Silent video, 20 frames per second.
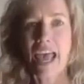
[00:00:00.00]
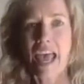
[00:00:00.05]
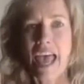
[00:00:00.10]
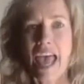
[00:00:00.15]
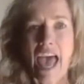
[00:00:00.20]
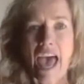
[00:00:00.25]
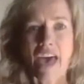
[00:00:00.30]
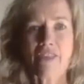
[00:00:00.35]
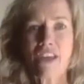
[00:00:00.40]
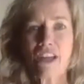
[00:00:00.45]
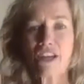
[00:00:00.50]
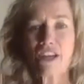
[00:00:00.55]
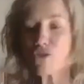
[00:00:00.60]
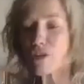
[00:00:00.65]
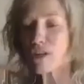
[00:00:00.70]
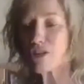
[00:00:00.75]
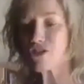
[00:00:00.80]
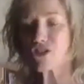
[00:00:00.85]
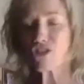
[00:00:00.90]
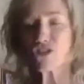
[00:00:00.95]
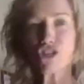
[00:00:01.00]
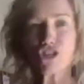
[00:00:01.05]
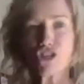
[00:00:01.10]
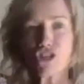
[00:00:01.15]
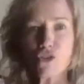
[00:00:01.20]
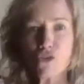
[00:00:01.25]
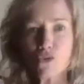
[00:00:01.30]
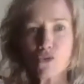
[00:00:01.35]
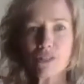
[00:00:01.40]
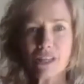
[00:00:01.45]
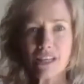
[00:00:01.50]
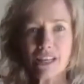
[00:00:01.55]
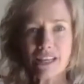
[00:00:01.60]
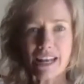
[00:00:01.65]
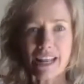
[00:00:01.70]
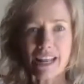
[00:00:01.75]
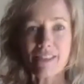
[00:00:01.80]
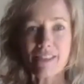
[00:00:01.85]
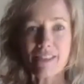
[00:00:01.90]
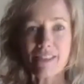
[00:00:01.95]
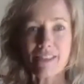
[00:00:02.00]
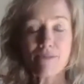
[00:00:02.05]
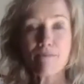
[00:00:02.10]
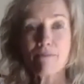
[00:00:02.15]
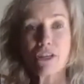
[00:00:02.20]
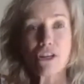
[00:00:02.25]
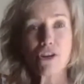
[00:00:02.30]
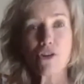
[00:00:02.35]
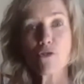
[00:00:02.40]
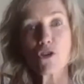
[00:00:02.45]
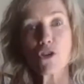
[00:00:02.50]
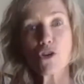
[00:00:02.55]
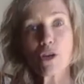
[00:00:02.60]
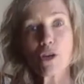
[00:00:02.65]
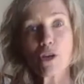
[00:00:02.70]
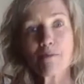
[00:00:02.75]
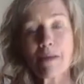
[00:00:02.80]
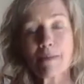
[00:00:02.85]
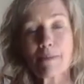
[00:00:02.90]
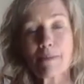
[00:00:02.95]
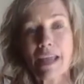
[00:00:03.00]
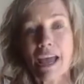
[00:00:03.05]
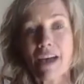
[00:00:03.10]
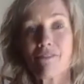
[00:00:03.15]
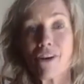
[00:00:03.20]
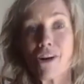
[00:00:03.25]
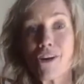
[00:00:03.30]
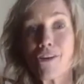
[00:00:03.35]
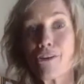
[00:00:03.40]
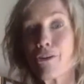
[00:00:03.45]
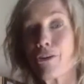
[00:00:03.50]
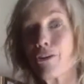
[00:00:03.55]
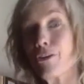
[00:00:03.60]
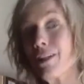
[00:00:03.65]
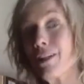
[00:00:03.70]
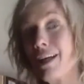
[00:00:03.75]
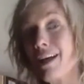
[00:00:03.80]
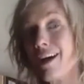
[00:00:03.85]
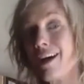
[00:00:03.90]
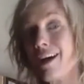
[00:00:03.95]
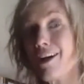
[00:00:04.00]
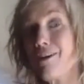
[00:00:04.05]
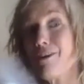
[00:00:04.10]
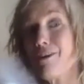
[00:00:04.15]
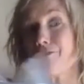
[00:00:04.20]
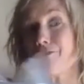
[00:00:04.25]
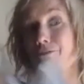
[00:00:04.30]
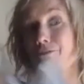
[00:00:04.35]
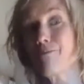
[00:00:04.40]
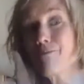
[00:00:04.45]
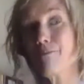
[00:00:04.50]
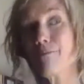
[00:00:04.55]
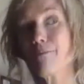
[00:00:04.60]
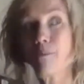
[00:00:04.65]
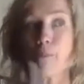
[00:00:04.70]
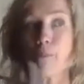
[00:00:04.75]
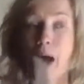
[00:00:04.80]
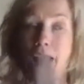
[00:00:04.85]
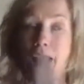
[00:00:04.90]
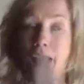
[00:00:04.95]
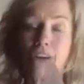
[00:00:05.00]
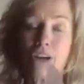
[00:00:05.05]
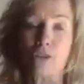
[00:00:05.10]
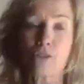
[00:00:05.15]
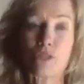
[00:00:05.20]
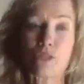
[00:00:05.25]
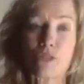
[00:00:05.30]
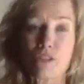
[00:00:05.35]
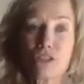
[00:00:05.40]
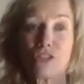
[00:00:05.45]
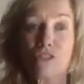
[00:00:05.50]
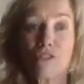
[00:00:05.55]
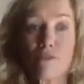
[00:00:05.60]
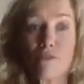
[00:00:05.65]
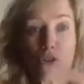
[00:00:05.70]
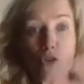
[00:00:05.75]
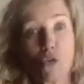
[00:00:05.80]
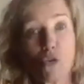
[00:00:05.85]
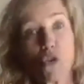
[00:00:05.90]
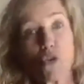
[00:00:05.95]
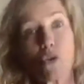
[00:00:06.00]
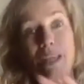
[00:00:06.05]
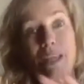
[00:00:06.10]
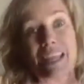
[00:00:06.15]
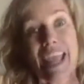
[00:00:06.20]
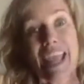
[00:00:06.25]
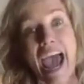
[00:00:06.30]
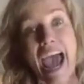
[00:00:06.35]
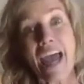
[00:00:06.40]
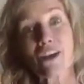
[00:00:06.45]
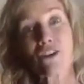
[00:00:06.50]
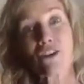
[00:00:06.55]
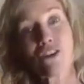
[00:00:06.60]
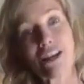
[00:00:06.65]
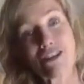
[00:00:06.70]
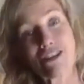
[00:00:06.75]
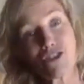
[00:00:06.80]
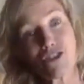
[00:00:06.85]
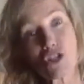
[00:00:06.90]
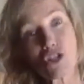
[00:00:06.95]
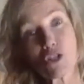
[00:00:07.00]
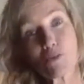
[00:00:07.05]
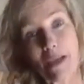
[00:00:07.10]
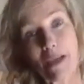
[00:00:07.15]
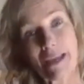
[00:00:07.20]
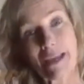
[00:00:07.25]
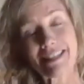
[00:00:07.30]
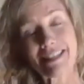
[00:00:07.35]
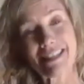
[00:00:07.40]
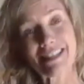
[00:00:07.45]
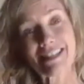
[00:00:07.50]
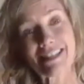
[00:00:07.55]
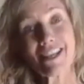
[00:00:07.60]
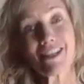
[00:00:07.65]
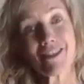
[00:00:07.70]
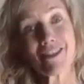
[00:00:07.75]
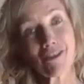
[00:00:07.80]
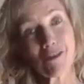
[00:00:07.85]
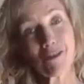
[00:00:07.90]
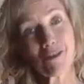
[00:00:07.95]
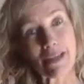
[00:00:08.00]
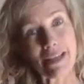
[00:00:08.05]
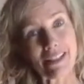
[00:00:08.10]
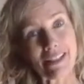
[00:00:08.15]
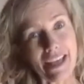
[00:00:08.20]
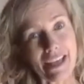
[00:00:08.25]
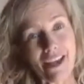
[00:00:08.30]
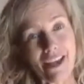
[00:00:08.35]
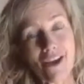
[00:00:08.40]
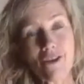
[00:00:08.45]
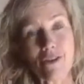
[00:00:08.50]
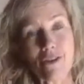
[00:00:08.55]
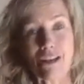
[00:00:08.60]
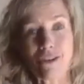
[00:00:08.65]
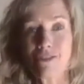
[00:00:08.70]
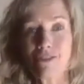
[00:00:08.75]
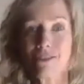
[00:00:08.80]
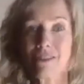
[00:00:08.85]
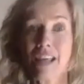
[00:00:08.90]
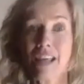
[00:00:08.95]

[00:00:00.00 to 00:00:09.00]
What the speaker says: and then you can just use it. And then, you know, you can maybe have all of, I don't know, just you can categorize your spices a little bit, like, oh, here's